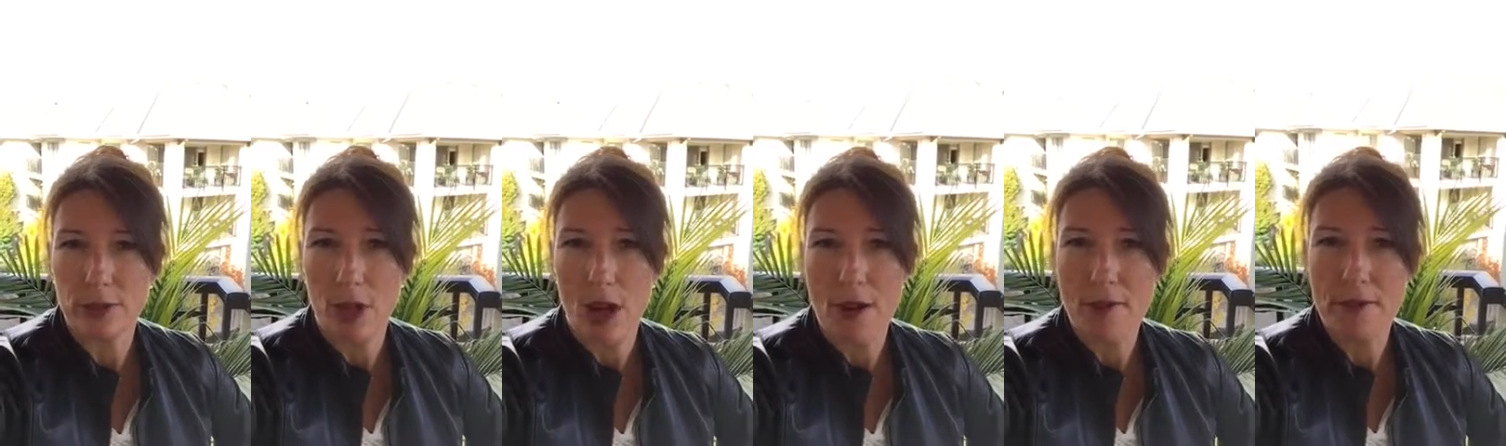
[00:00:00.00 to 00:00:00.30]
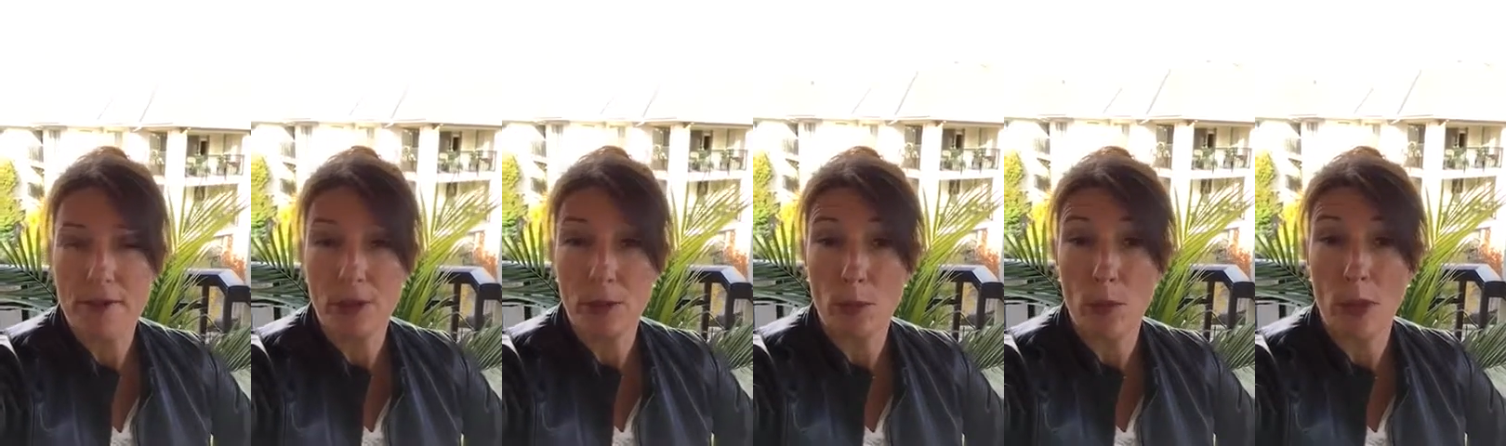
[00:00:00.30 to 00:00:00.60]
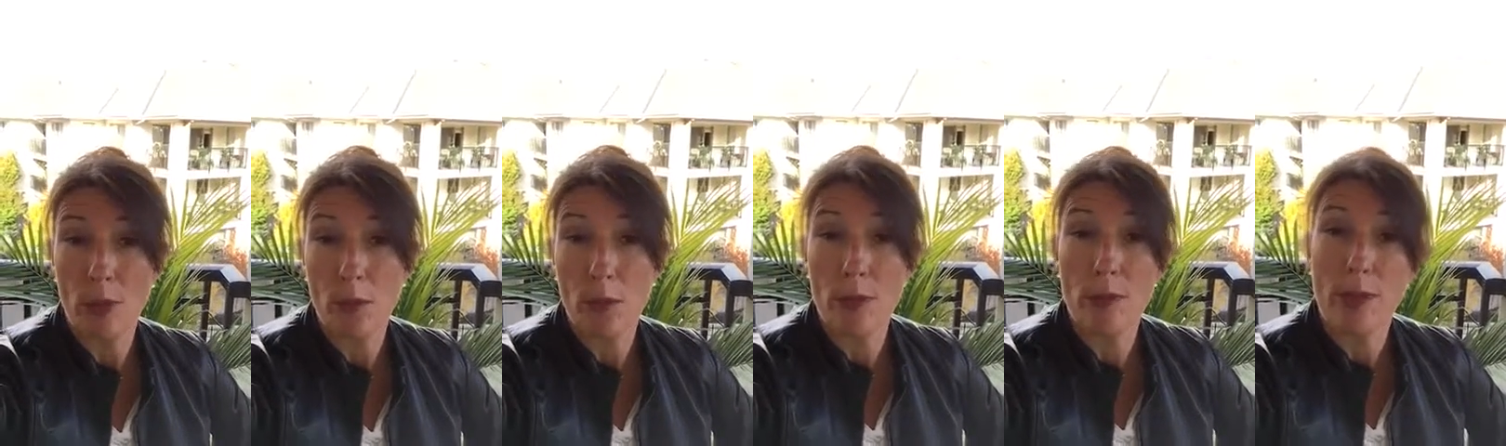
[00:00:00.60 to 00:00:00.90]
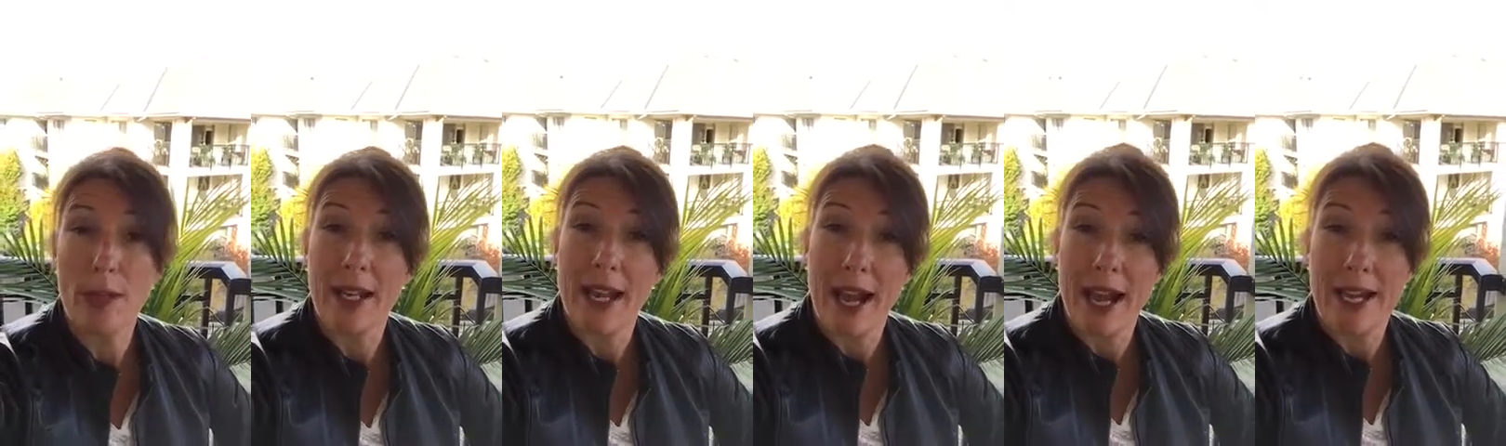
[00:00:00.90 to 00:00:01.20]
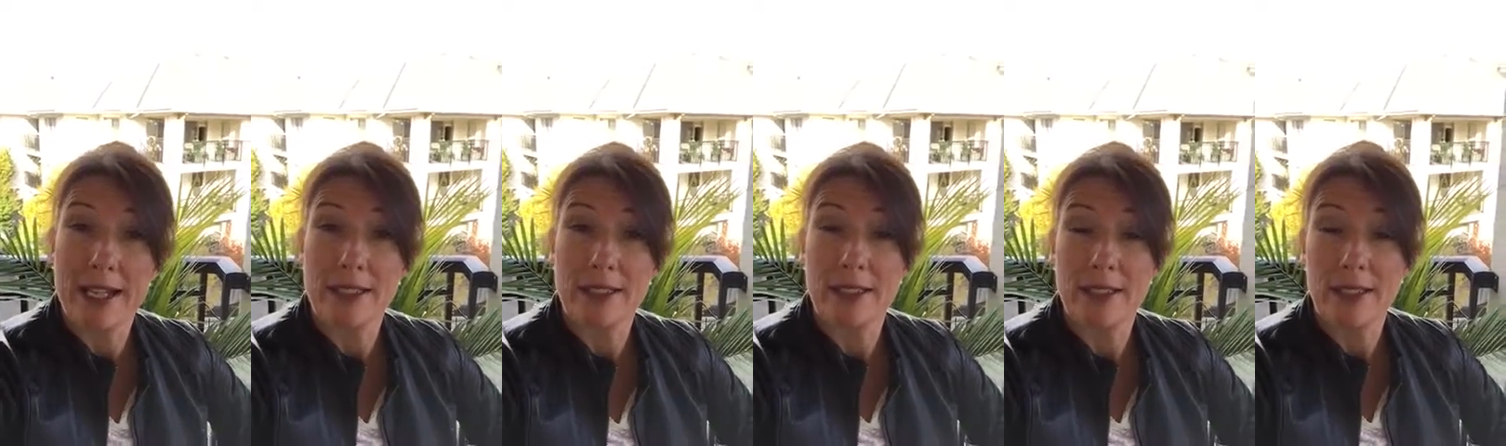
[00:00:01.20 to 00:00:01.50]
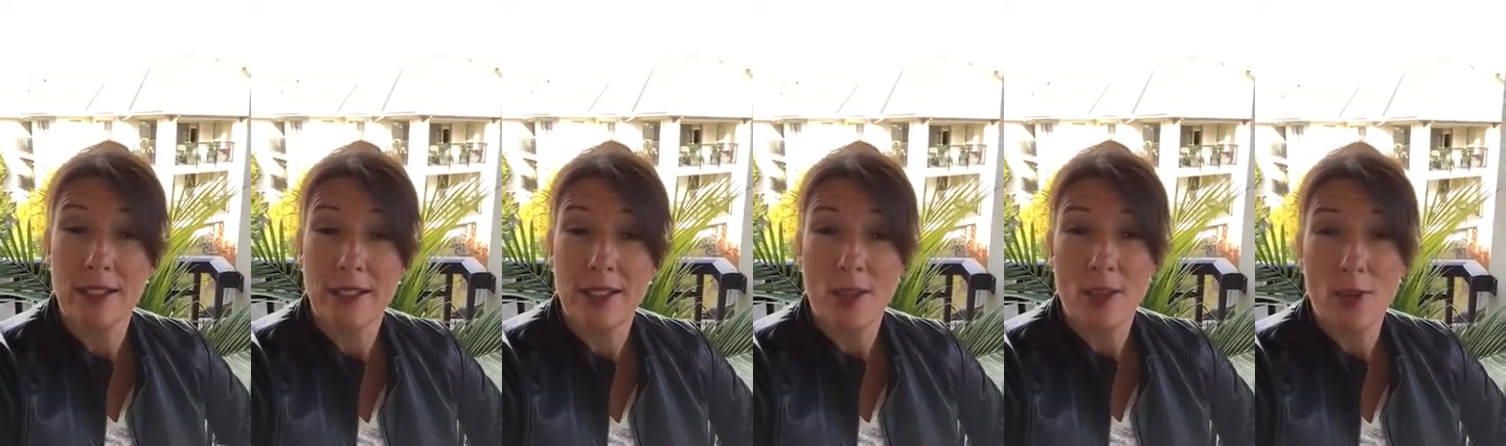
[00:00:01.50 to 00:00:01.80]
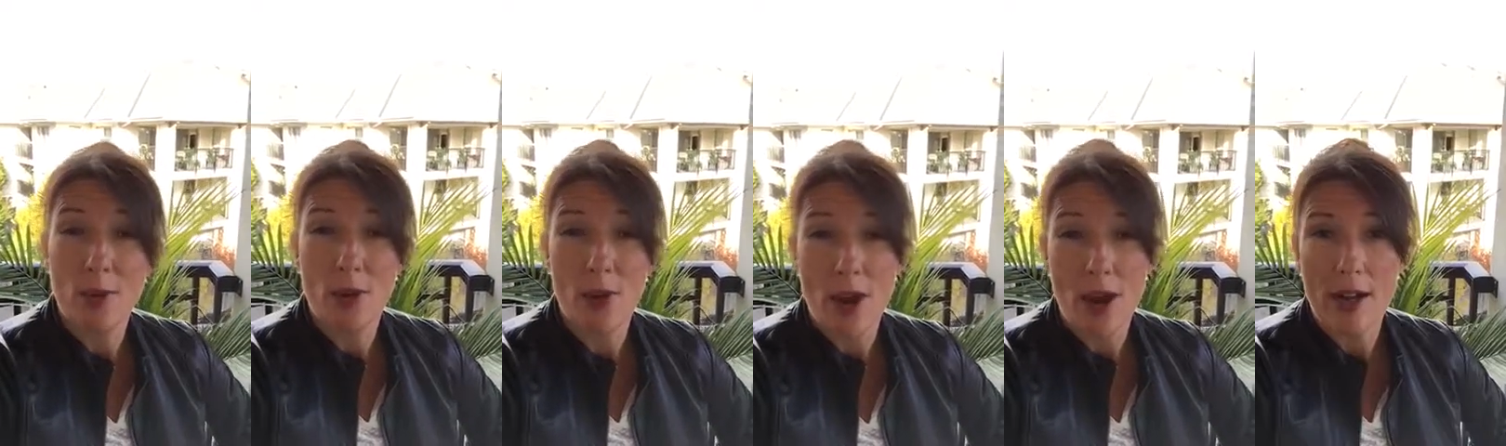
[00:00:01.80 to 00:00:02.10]
Often when we react,
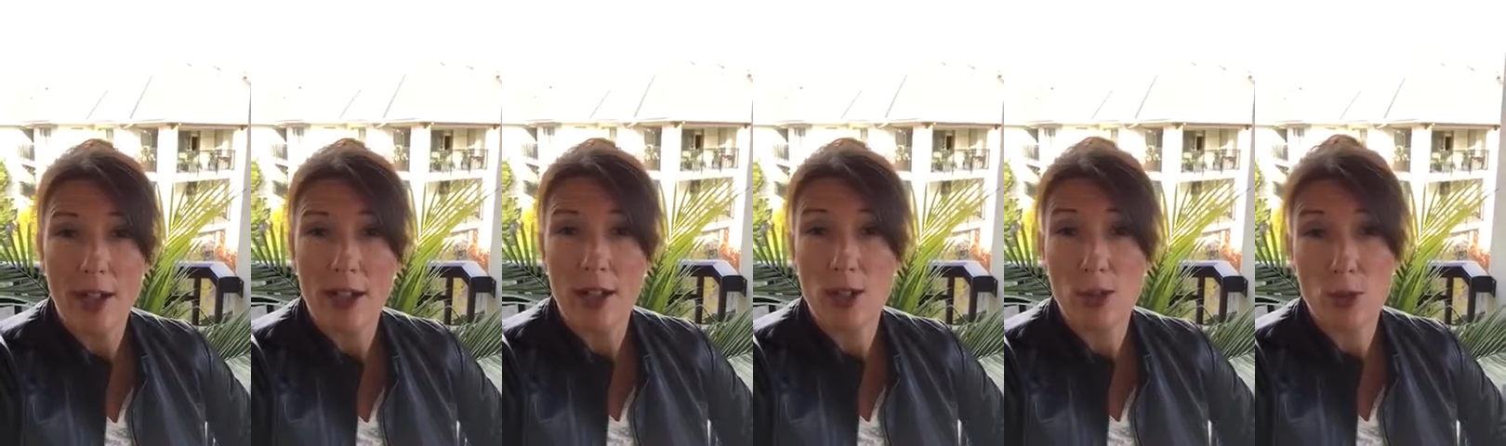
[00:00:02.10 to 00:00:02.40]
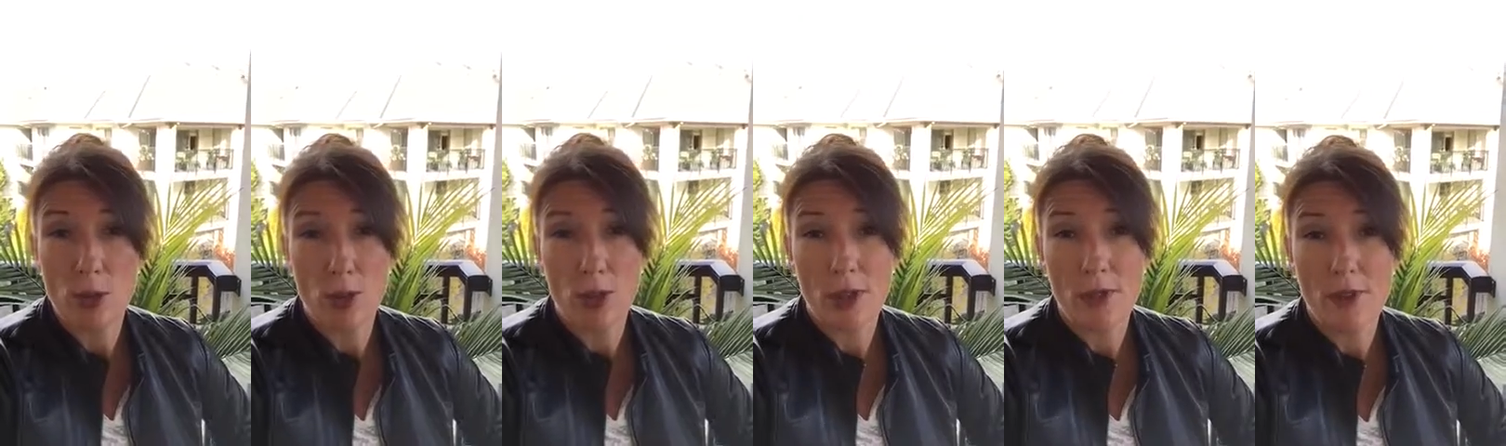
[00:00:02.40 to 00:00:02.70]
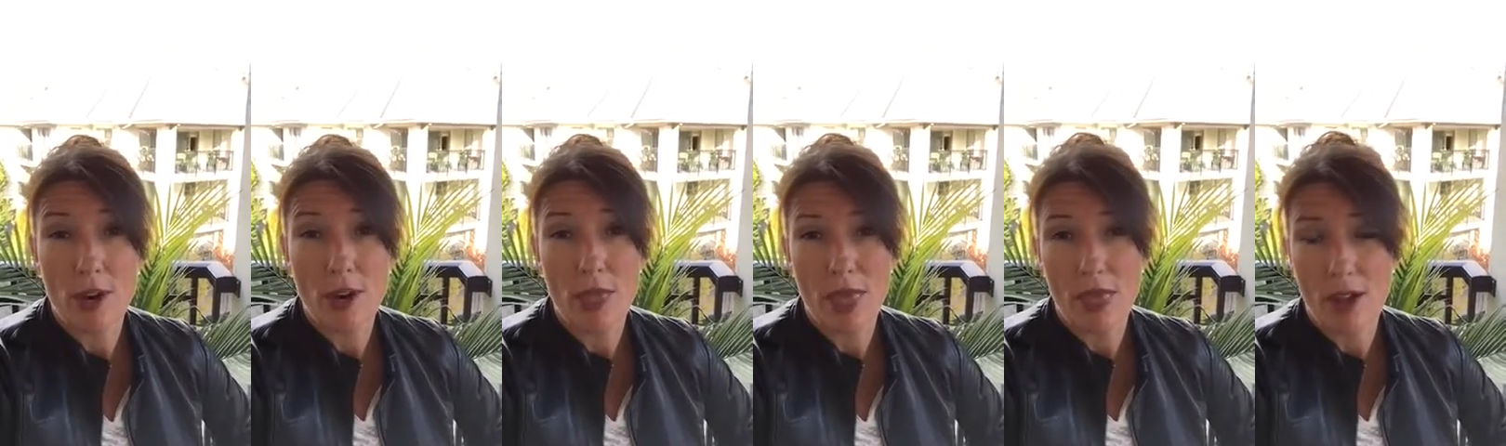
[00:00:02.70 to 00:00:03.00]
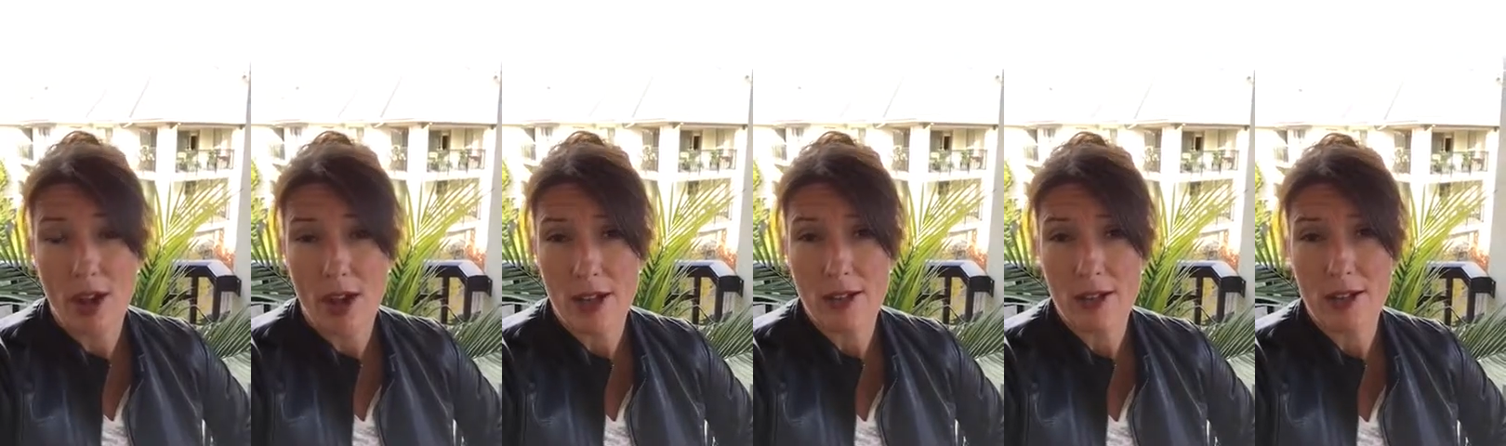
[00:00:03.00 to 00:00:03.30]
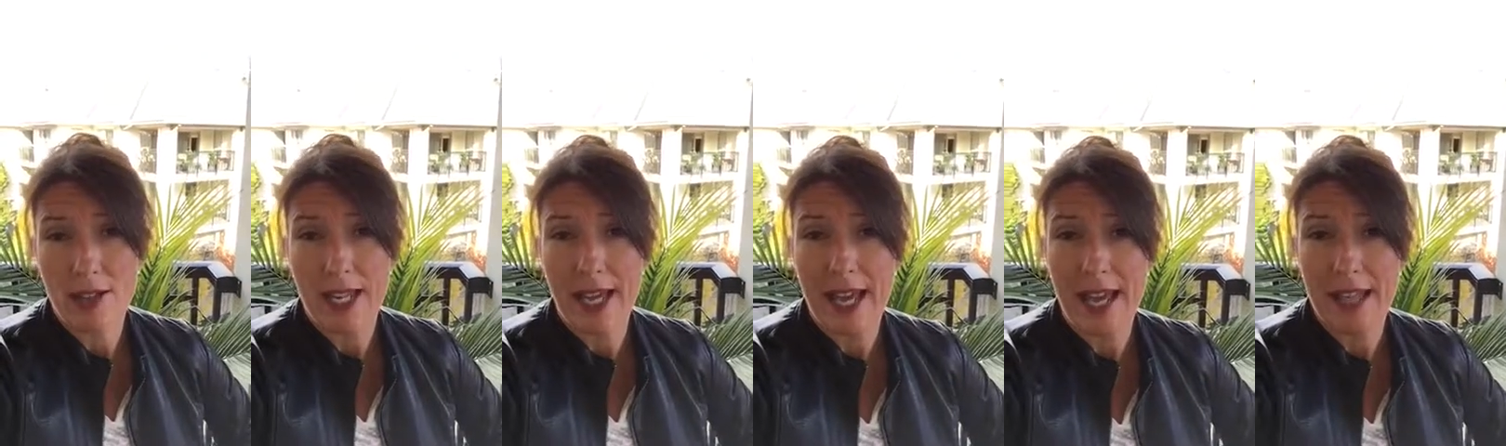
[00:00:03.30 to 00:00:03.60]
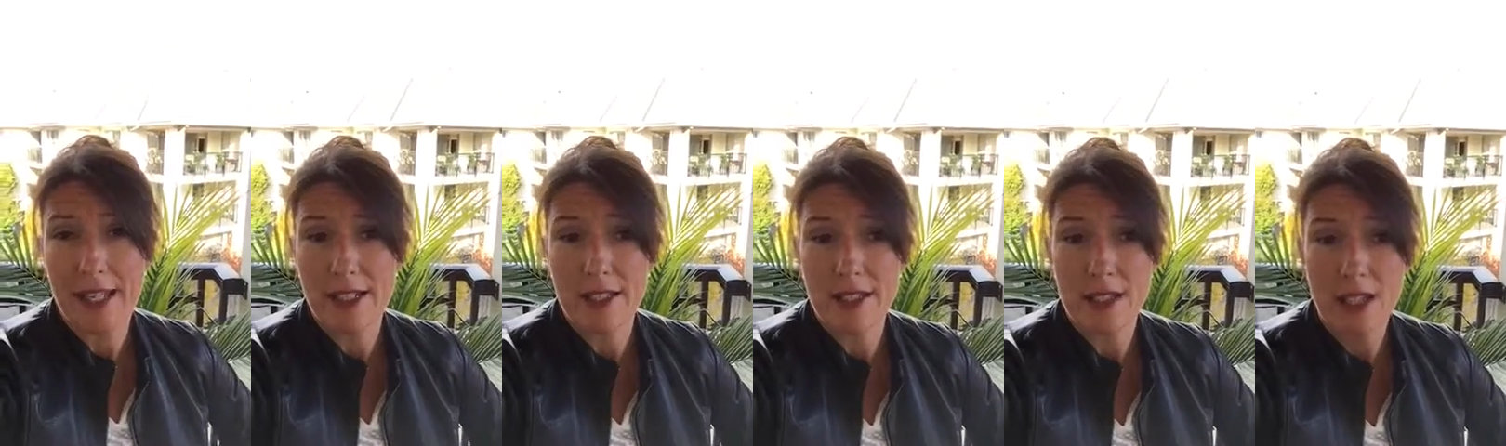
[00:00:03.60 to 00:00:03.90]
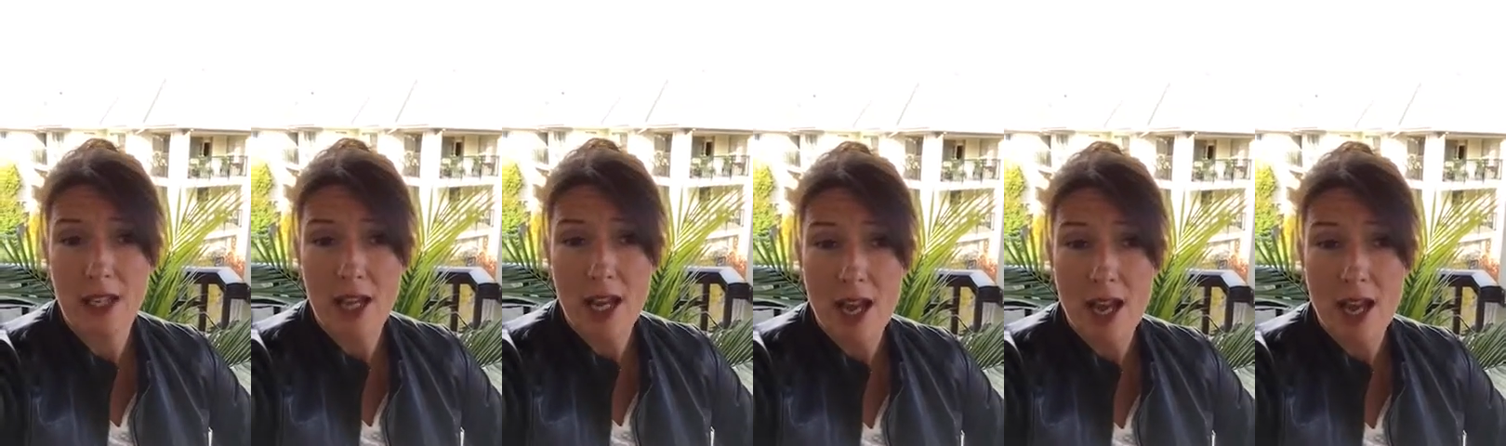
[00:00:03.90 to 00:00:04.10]
we're not in control of our thoughts, and